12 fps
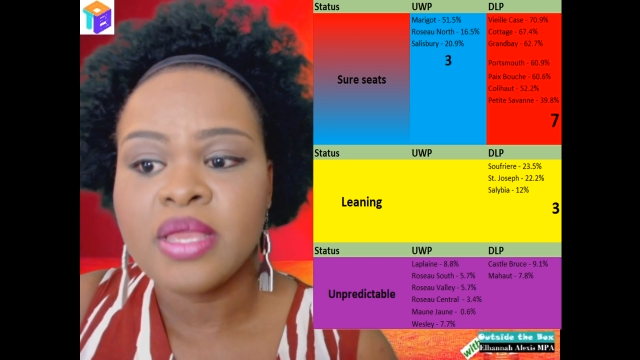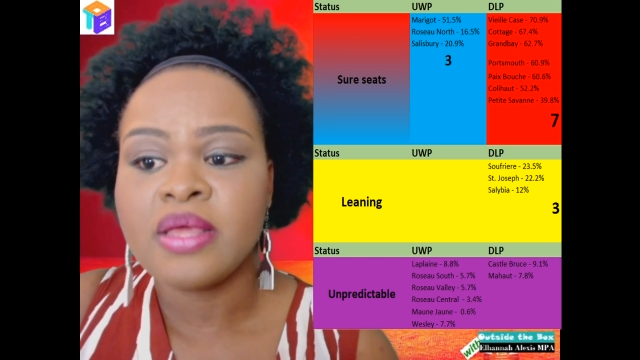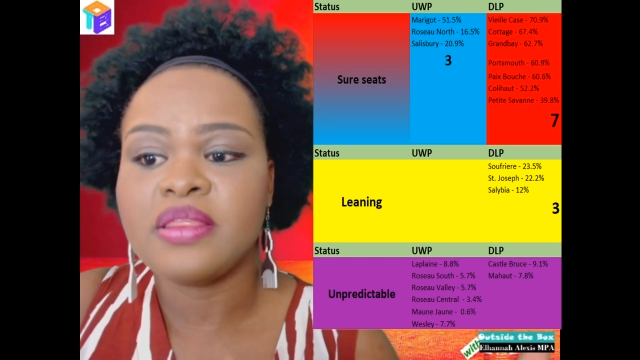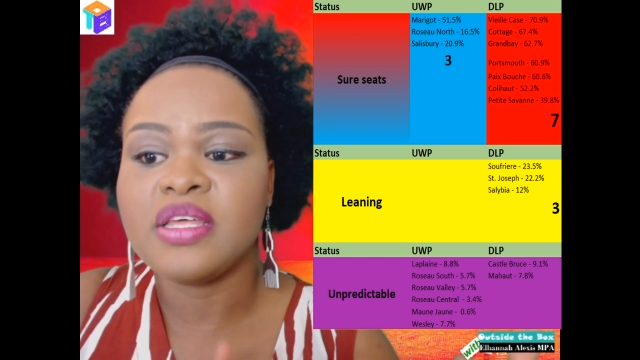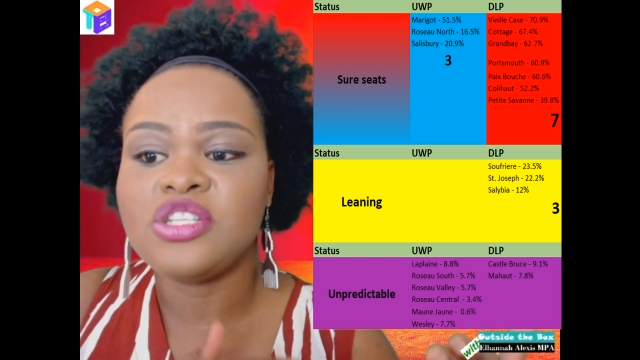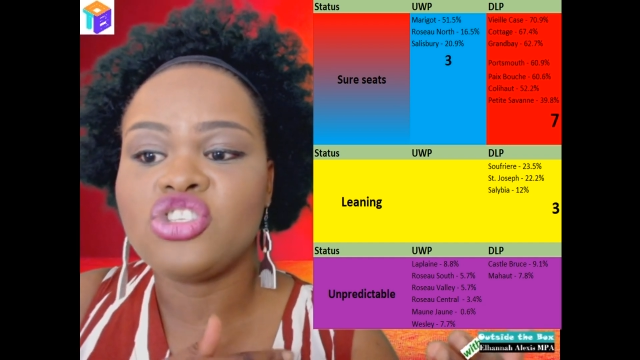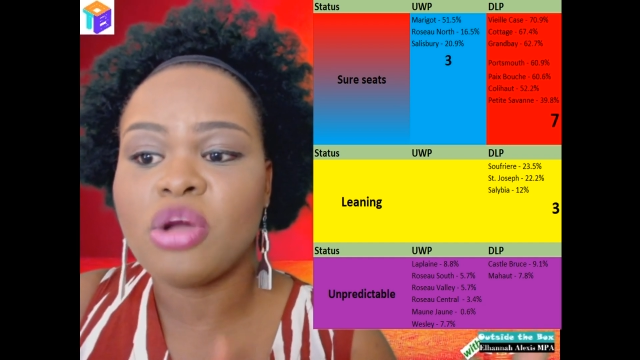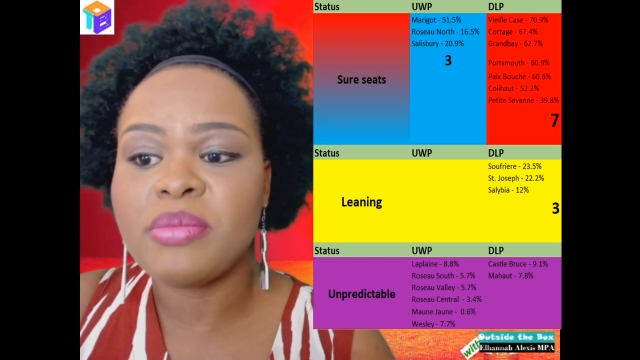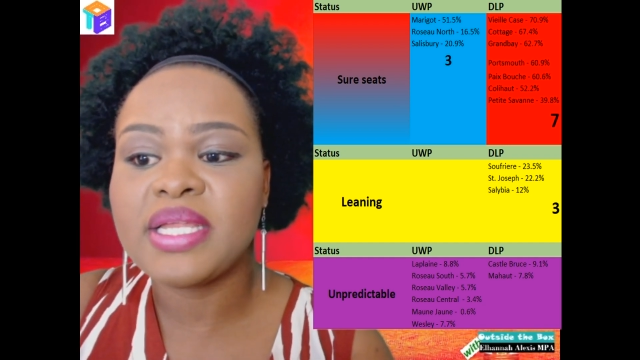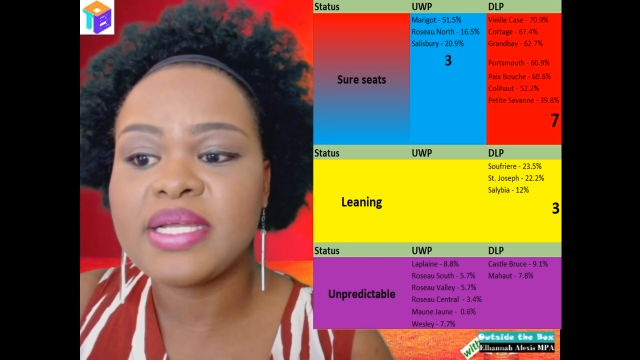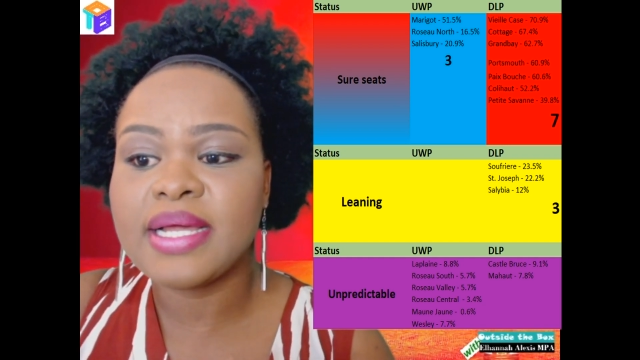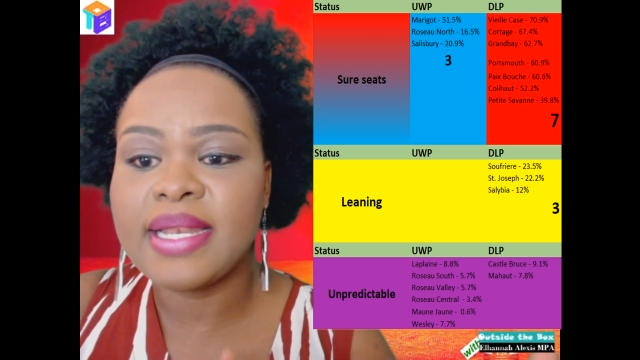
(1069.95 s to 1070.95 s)
the
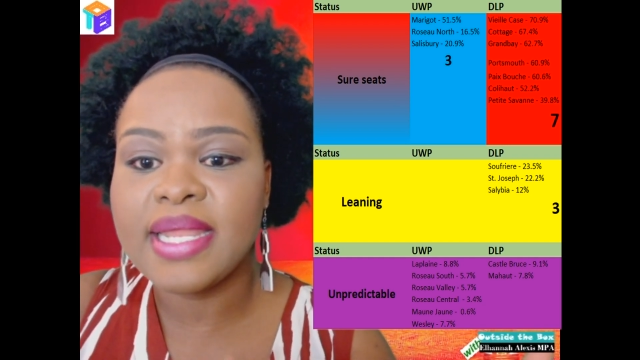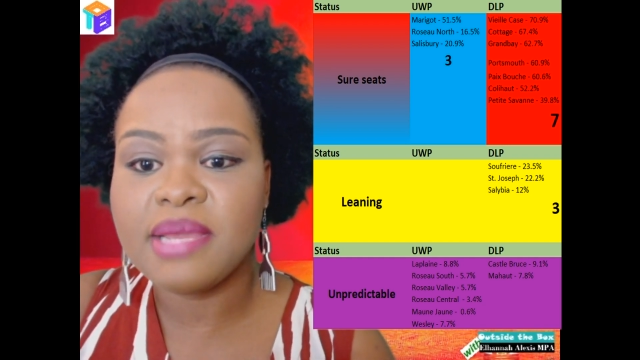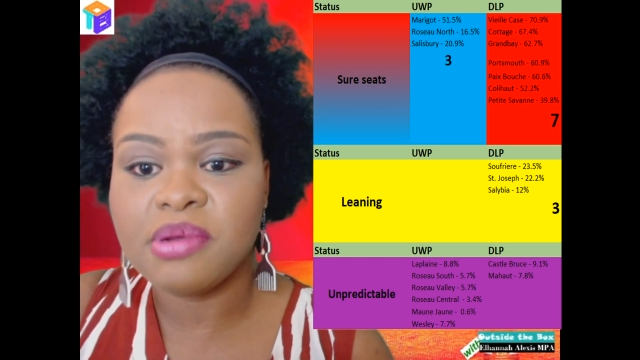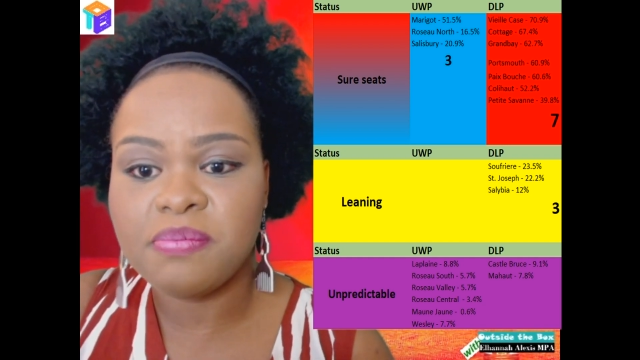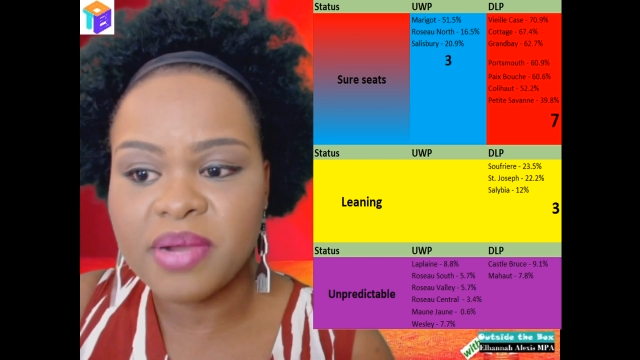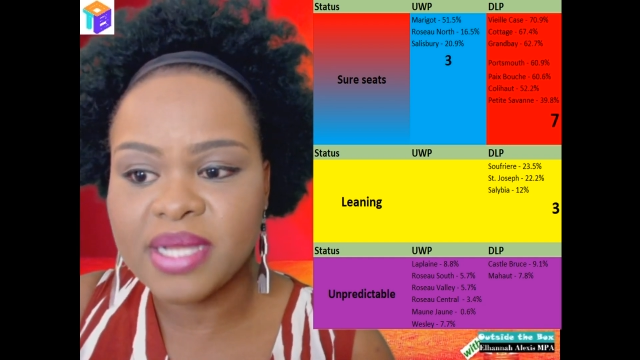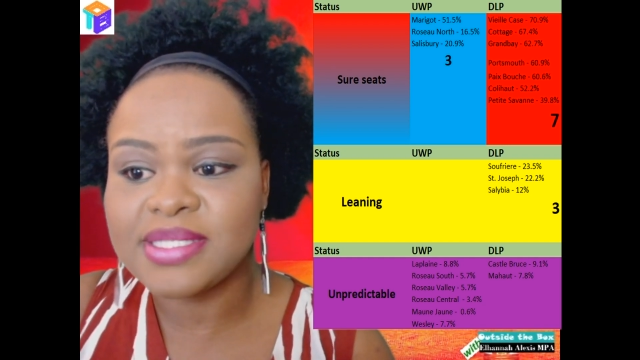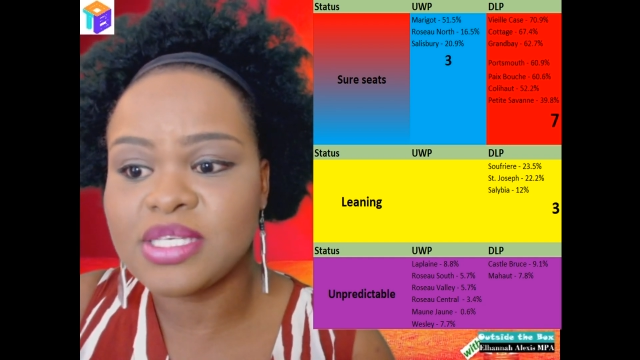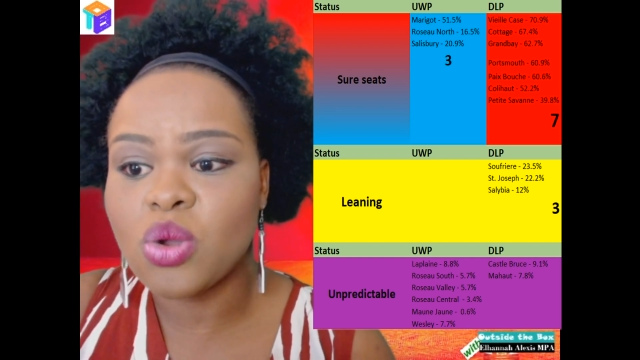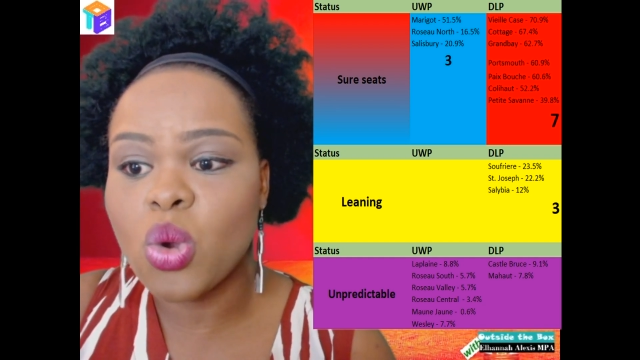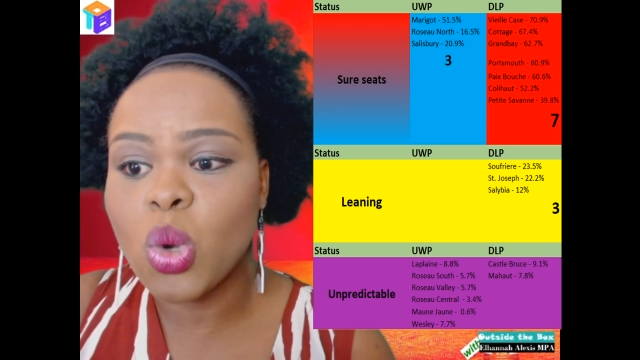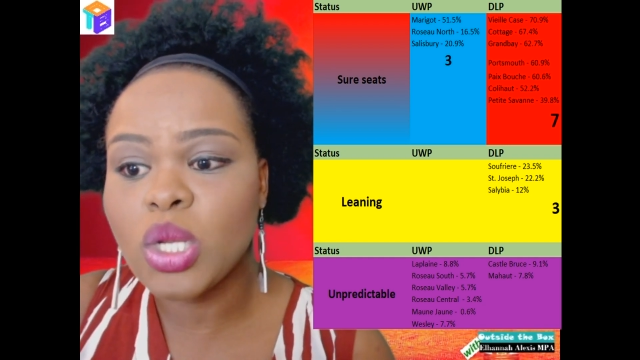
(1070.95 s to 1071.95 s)
Dominica Labour Party
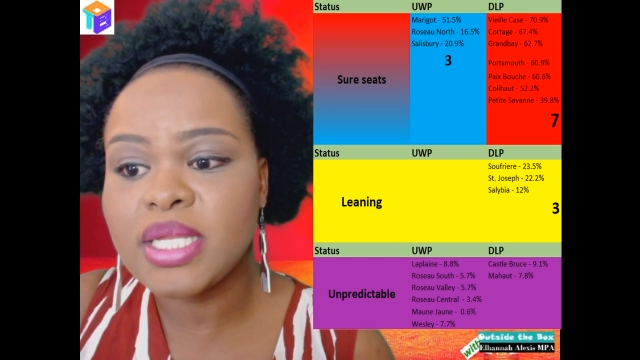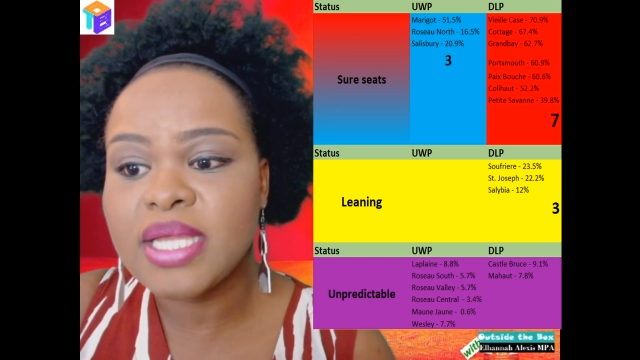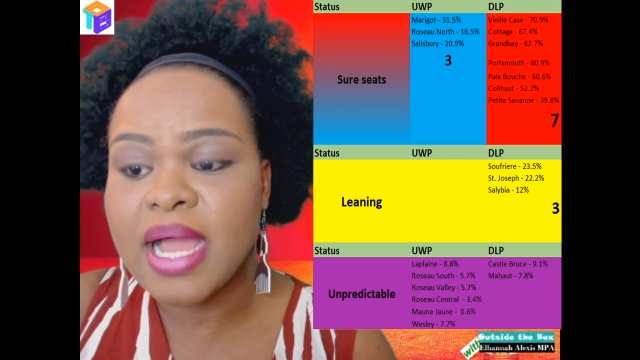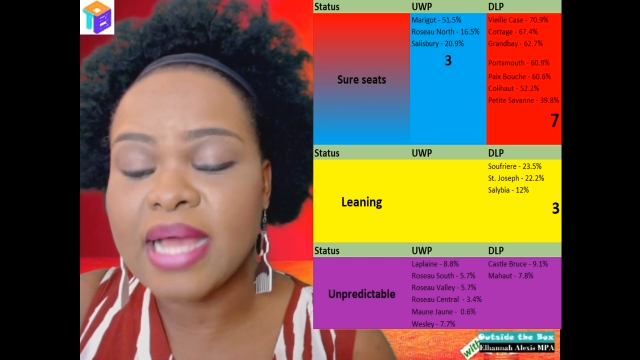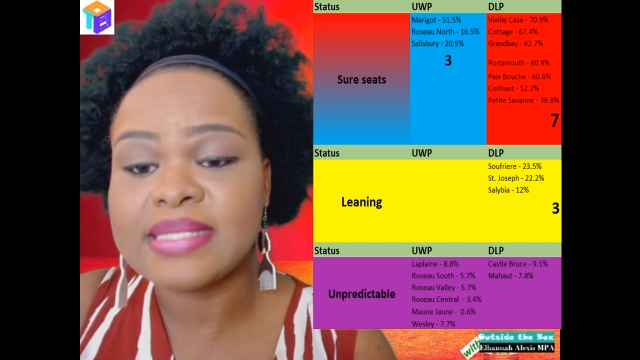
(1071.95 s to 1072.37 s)
only had